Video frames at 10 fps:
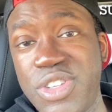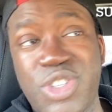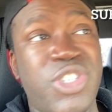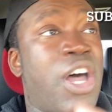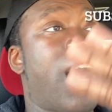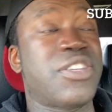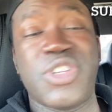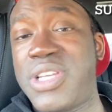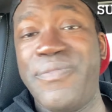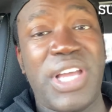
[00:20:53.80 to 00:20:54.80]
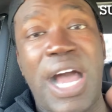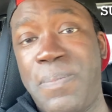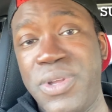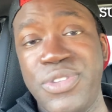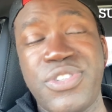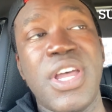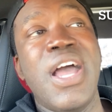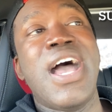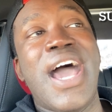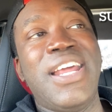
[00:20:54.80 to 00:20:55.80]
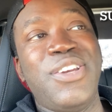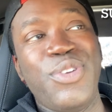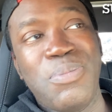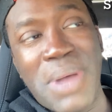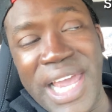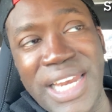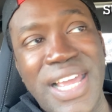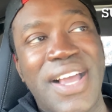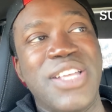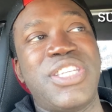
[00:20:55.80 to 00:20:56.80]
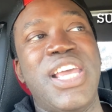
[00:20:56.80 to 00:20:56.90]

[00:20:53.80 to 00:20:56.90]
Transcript: starts or something happens and then you do Bayley against